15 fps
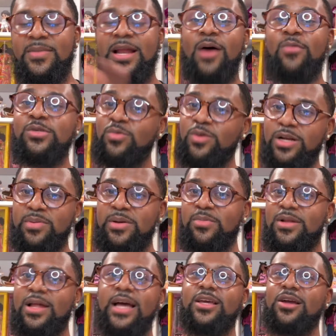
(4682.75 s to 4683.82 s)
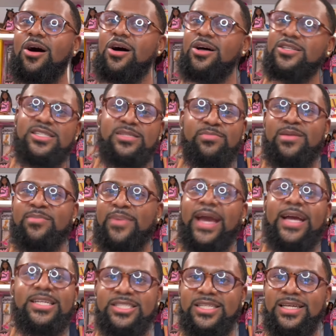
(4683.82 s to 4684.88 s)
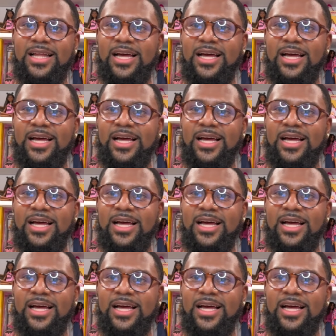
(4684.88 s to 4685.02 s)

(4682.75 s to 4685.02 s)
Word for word: And I was one of the people like, y'all, just be patient.